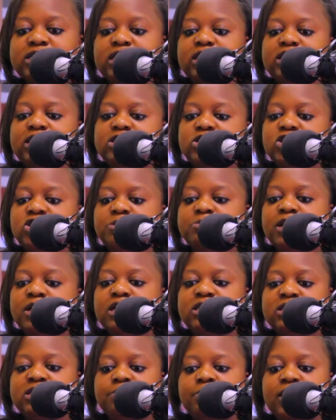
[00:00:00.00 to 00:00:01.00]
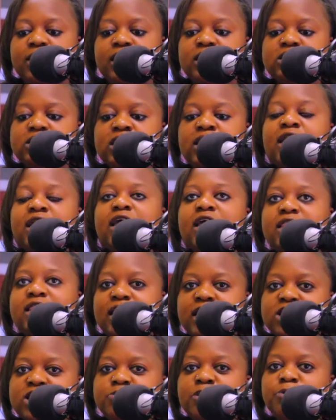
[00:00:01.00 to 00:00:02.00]
the leadership that is in place, and
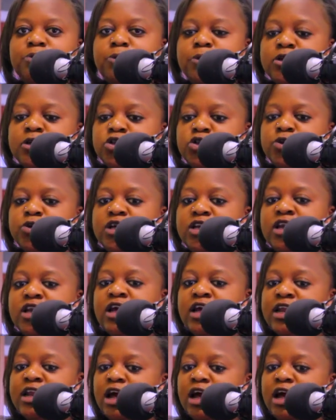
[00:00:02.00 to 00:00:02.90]
that is what we were doing.